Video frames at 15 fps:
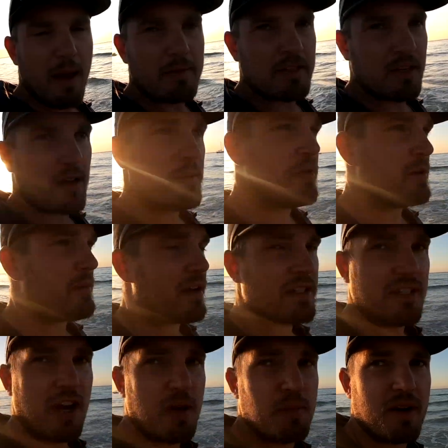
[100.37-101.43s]
Absolutely pretty
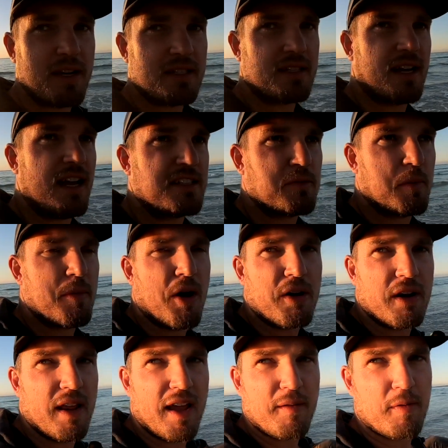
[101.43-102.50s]
much no breeze today, so we
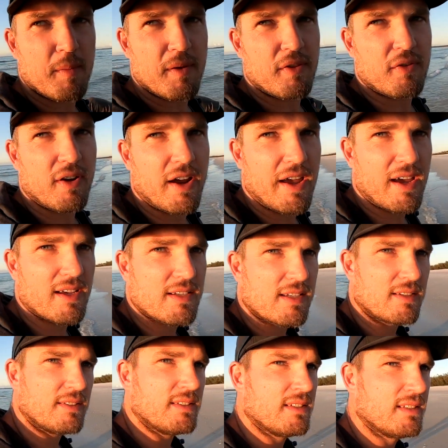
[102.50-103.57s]
motored here probably 3 hours.